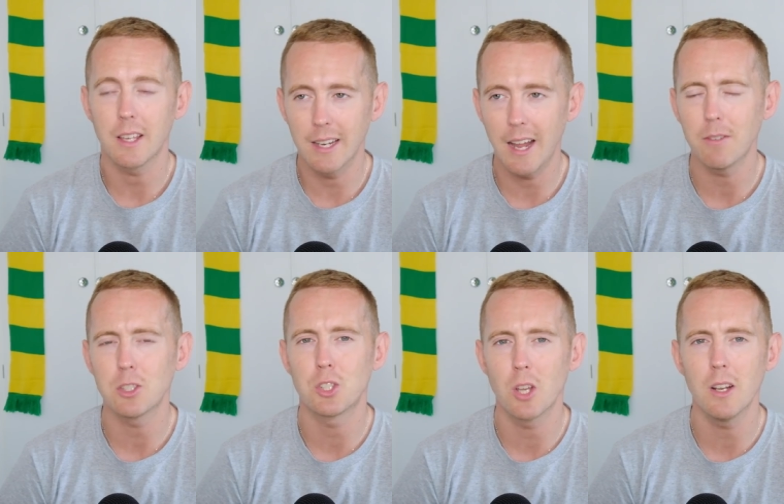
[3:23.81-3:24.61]
It can have a
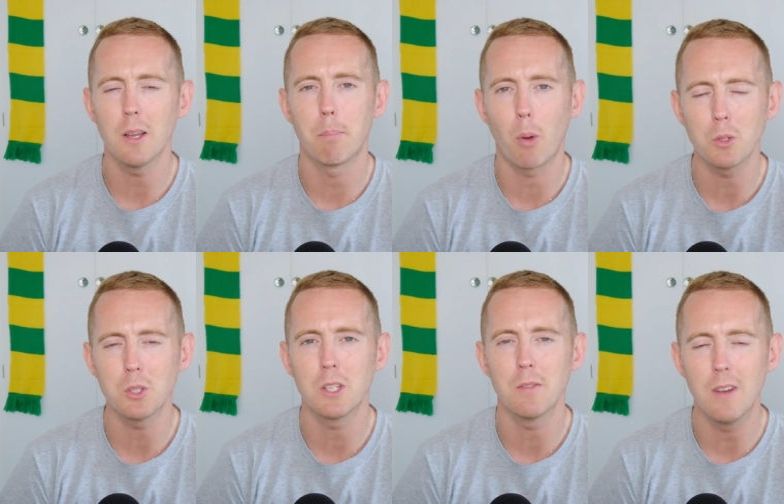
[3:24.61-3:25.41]
certainly a
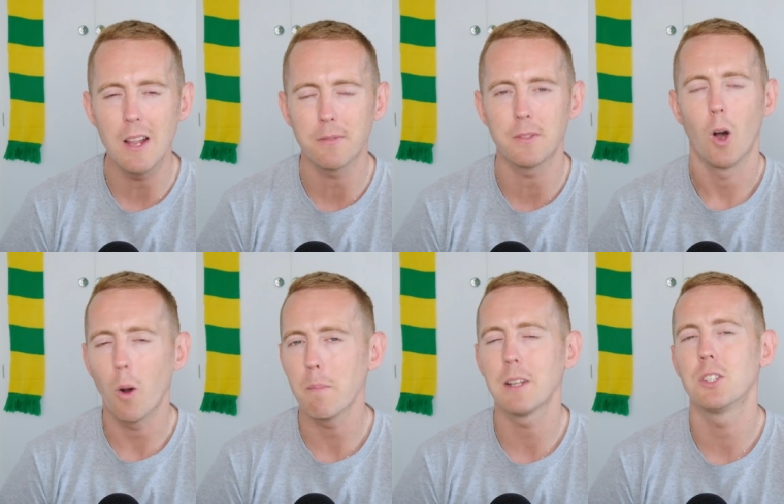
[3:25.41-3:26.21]
positive lift
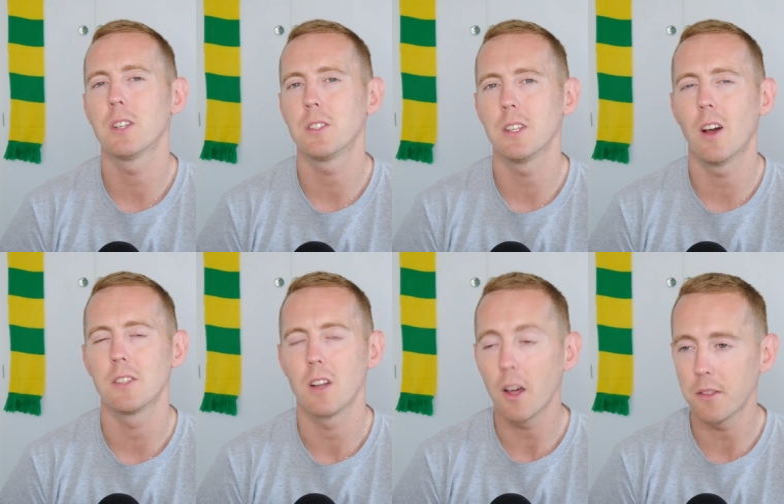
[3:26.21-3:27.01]
on Manchester United.
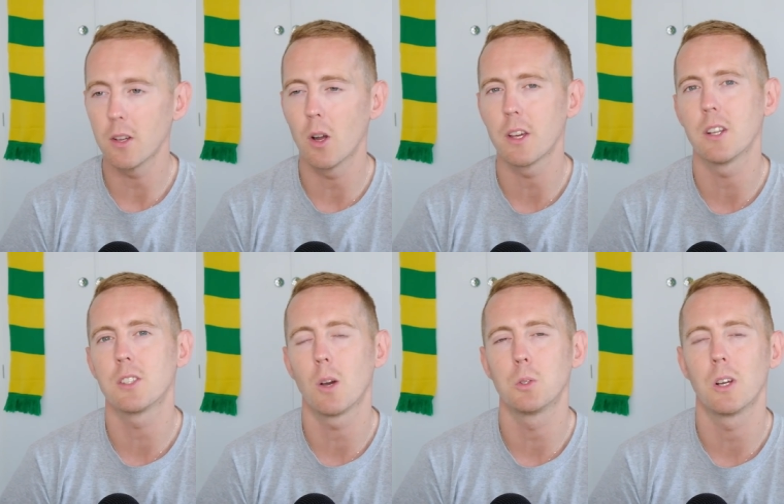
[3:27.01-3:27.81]
And I think Ole Gunnar
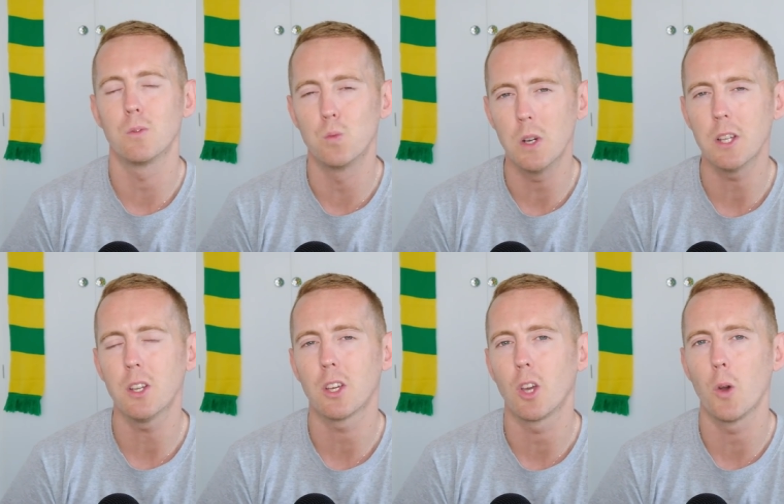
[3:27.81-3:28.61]
Solskjaer is really going
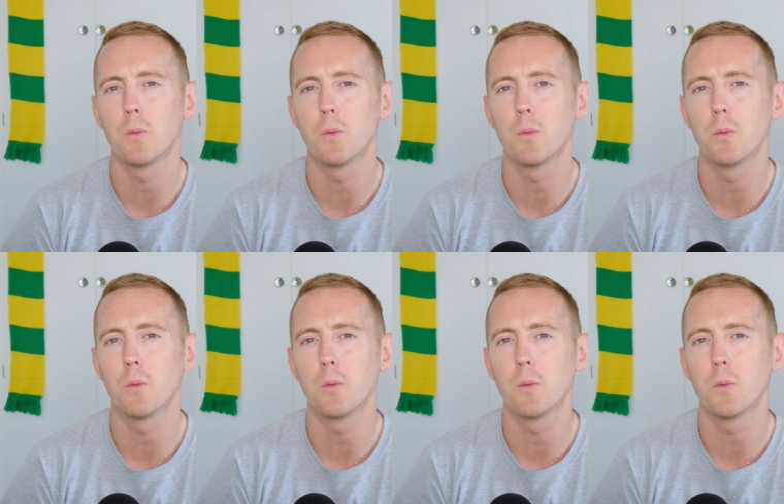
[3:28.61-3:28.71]
to go